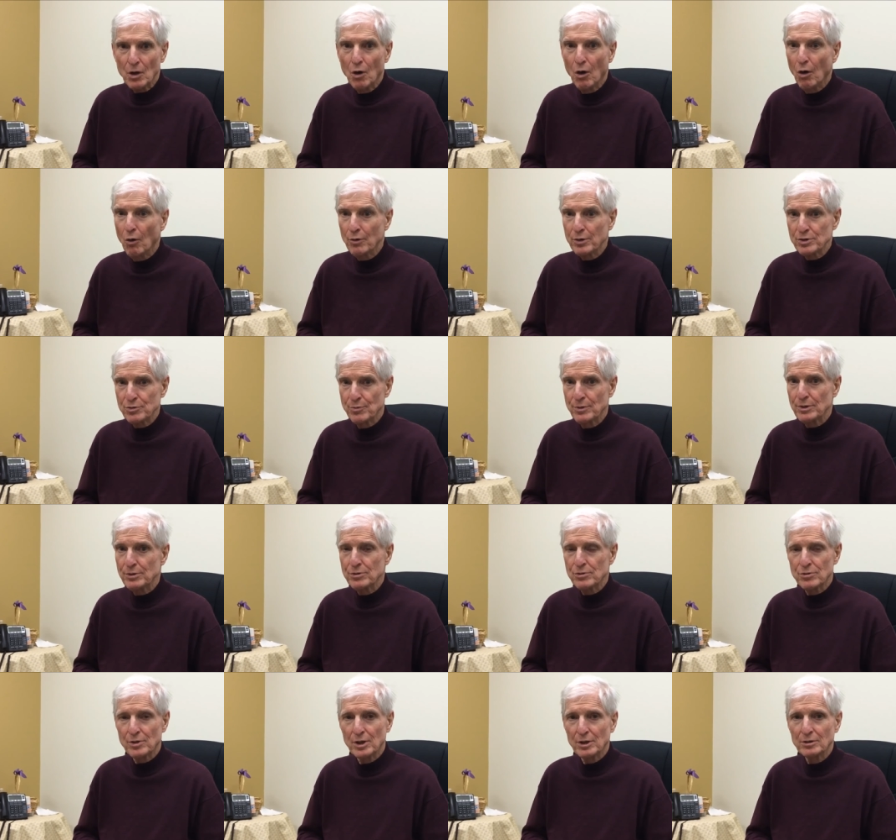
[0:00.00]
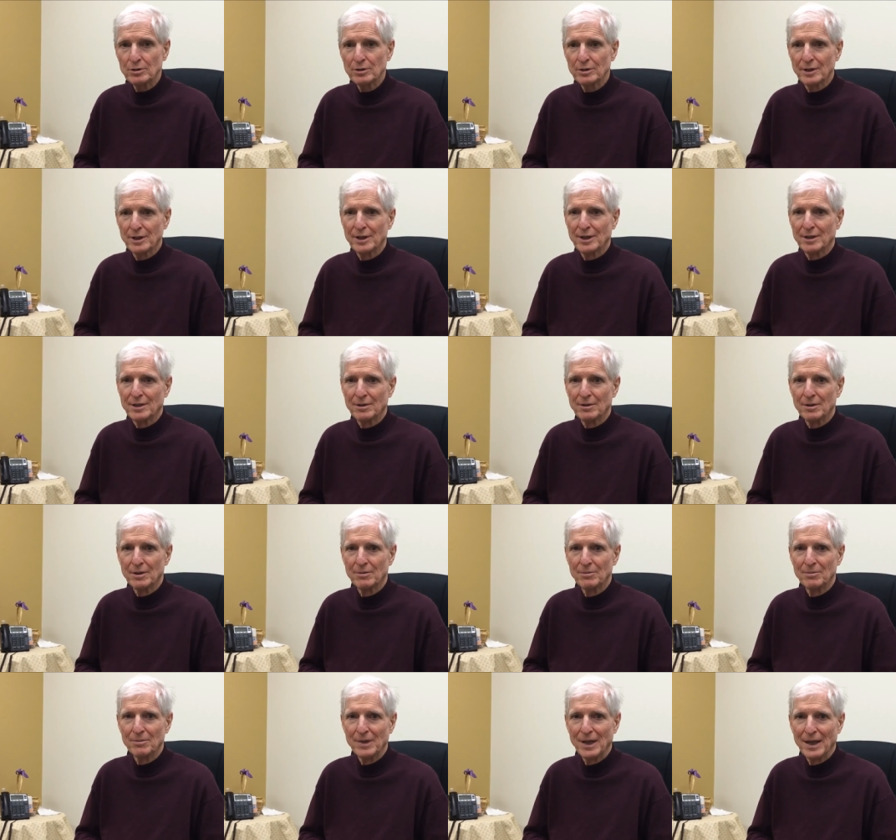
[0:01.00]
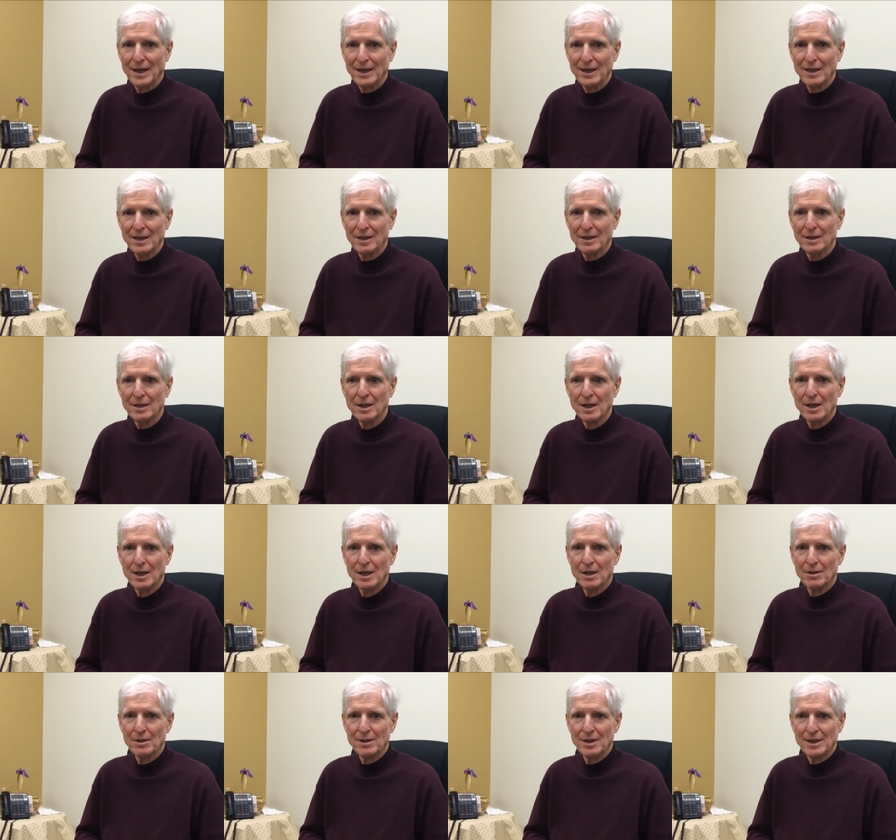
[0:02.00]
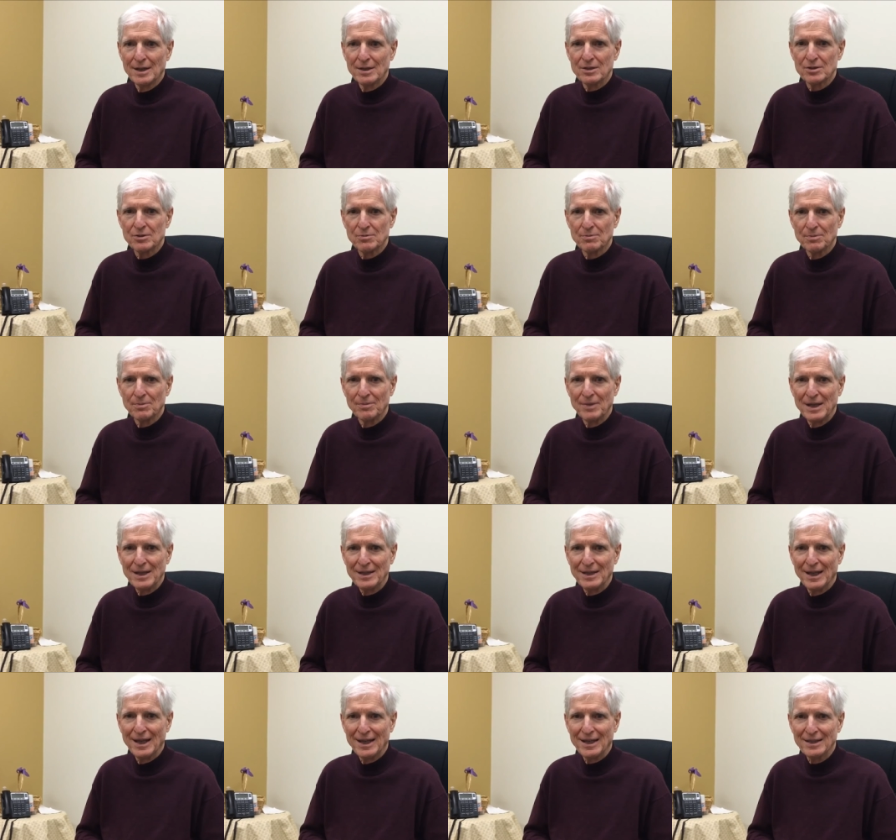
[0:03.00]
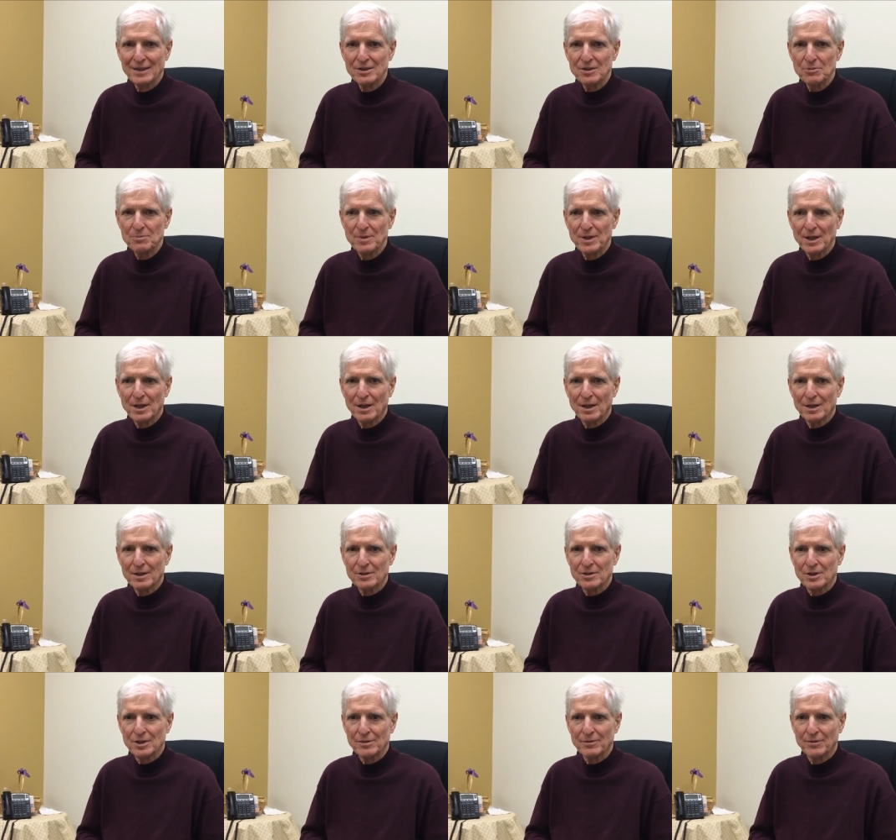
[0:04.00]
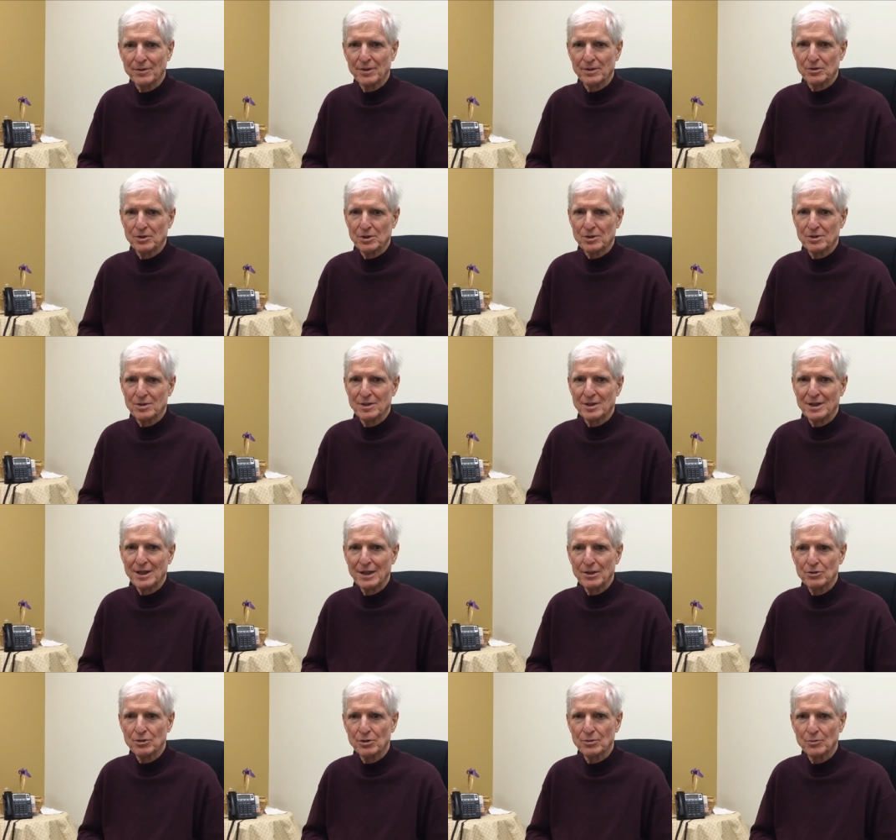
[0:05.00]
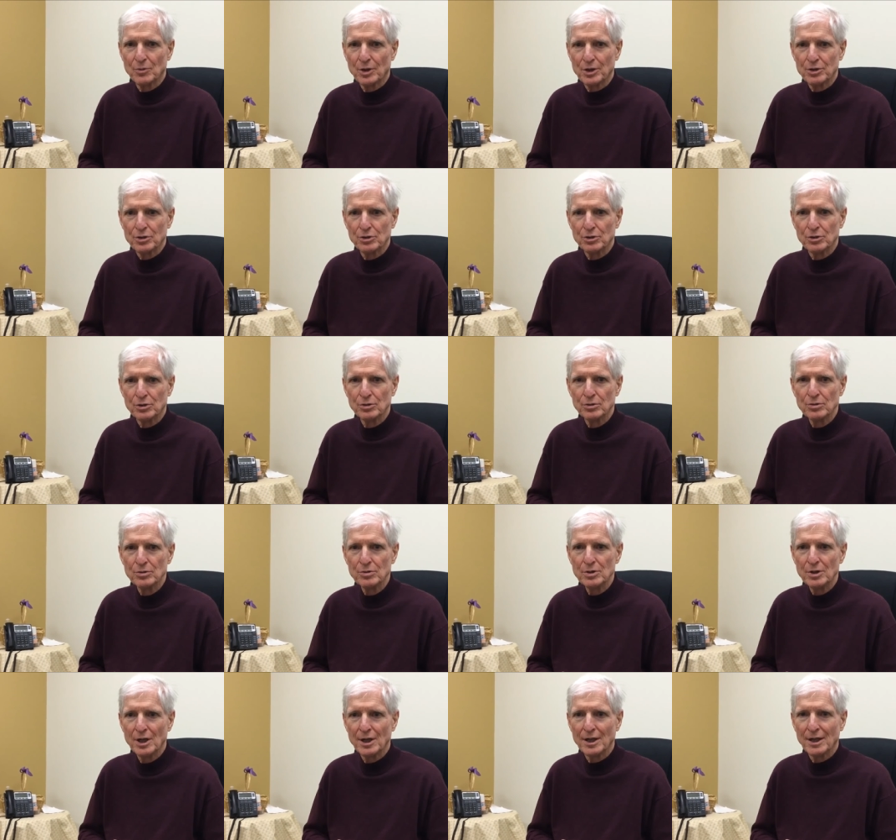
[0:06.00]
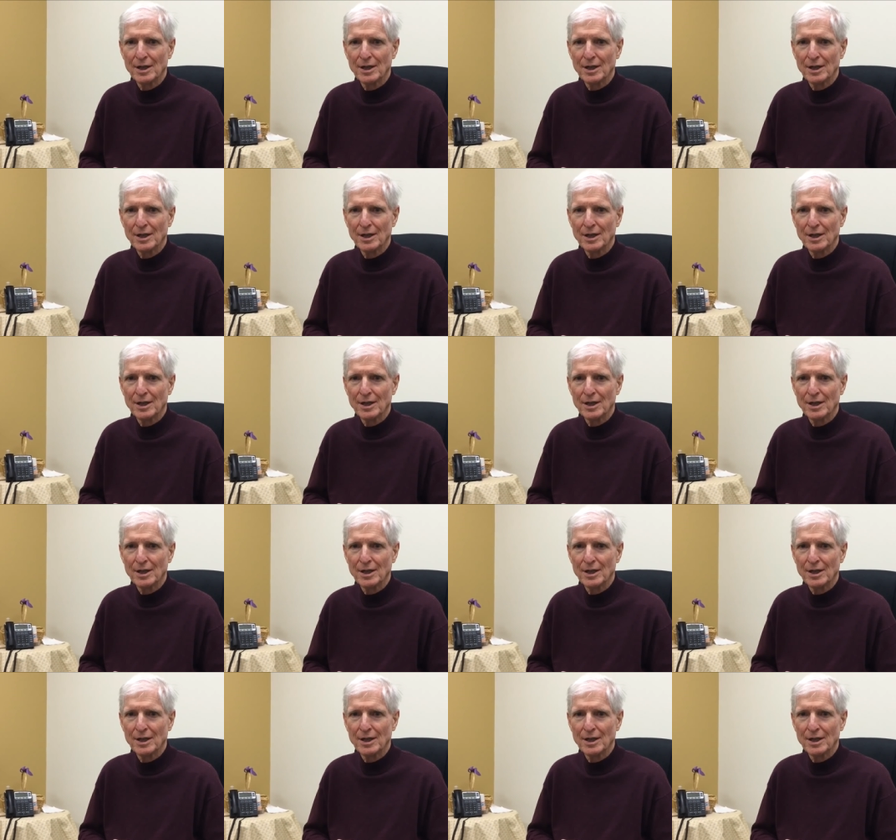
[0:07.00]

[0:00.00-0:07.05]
always will struggle in making things meet ends because of just the nature of what you do.